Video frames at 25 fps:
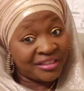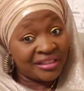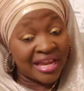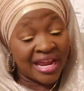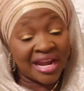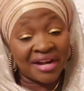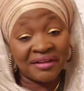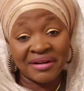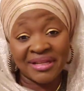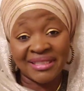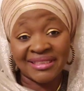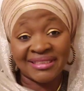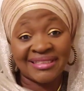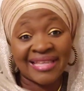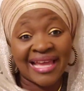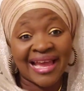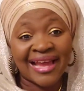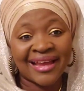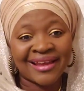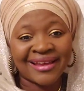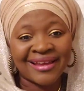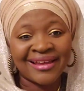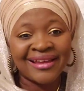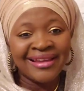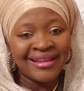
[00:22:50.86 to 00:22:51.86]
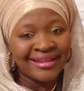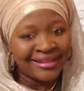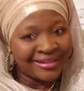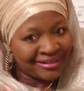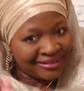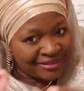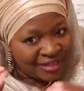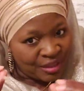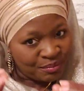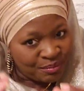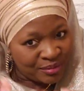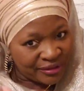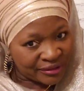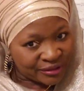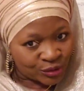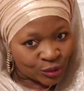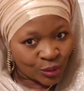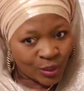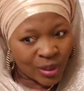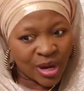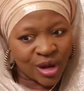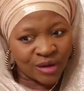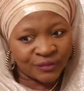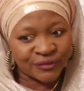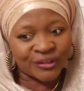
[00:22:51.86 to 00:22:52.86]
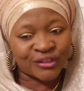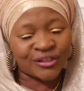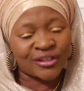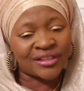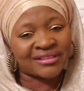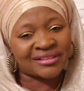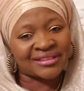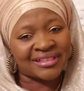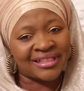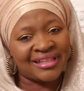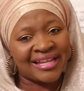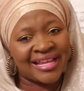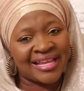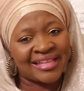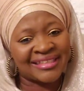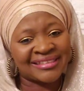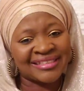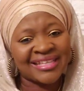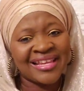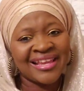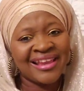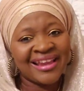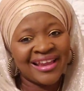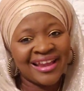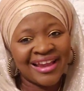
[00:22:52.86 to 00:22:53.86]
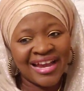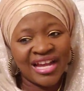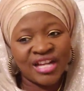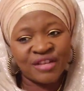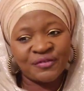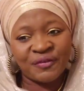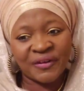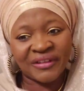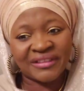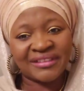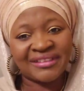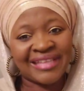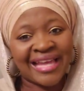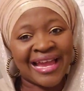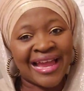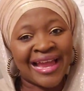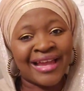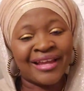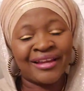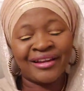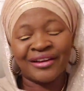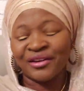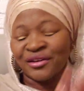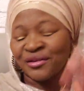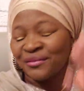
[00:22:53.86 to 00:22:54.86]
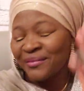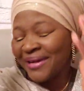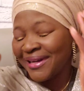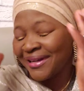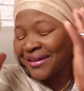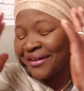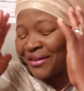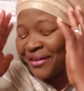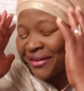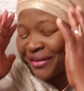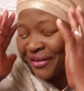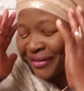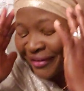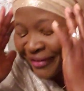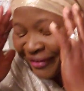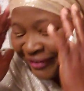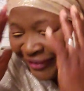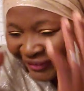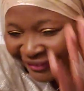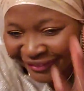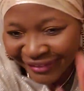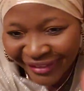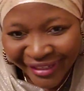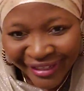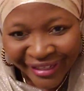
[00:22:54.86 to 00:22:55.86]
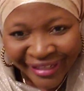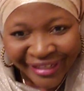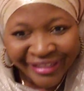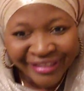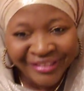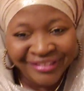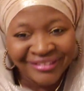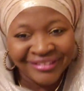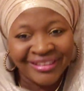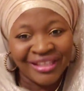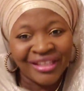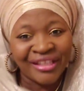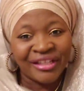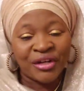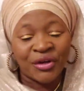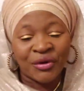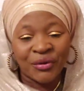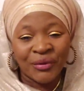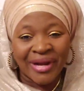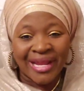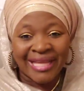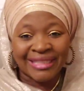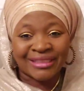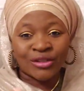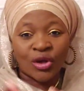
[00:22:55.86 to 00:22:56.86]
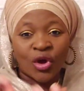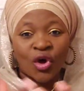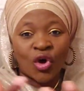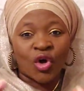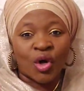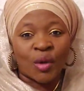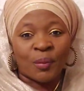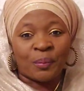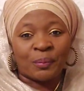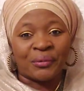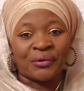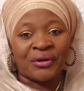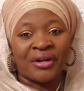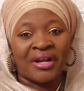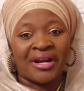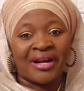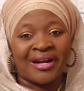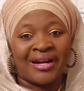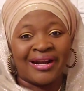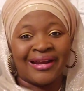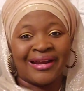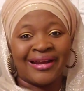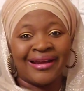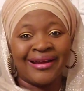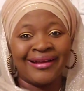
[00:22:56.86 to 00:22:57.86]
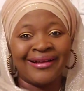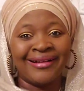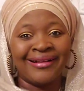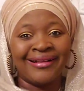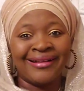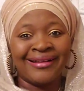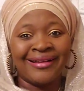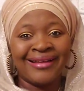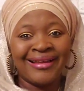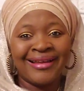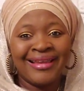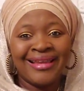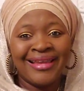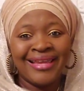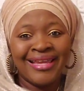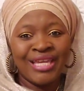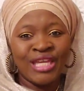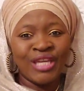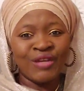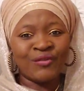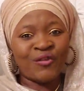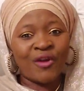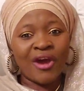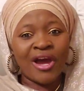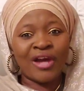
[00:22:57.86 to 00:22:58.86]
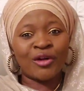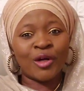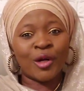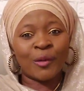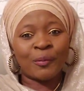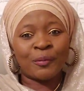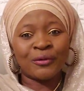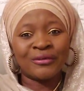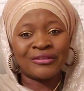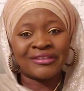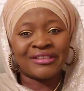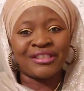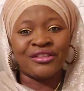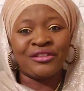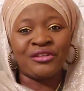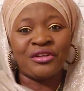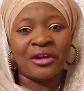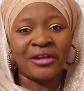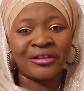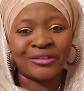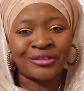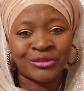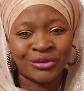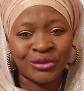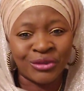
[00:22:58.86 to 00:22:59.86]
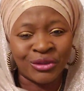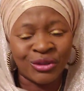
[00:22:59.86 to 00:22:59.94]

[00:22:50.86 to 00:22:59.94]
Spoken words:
Ar-Razzaq, the bestower of sustenance. Al-Fatah, oh my God, the great opener. If God opens the door to